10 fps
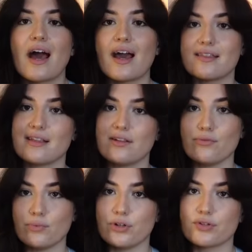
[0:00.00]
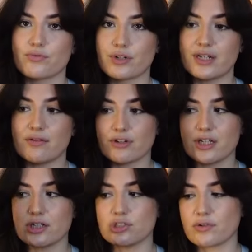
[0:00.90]
I think you would really,
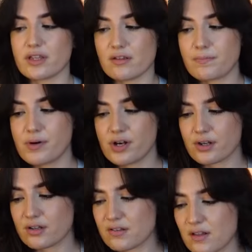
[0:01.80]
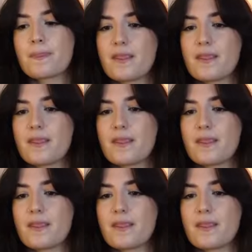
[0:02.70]
really enjoy these books,